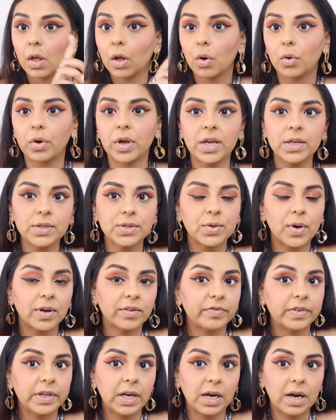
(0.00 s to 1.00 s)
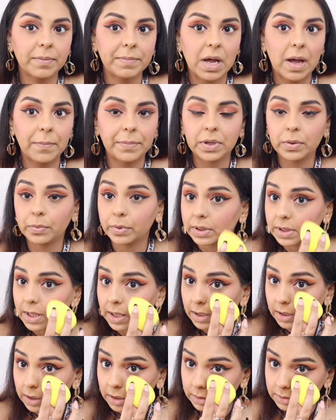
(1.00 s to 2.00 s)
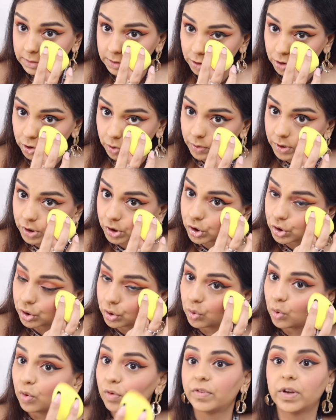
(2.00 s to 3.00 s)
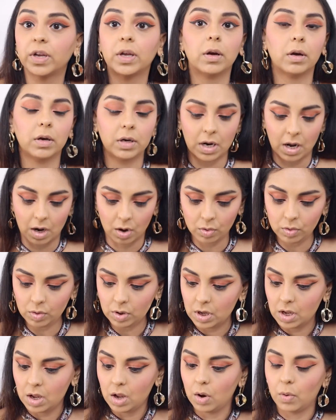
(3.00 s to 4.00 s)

Okay, so I feel like I'm happy with that little situation over here now.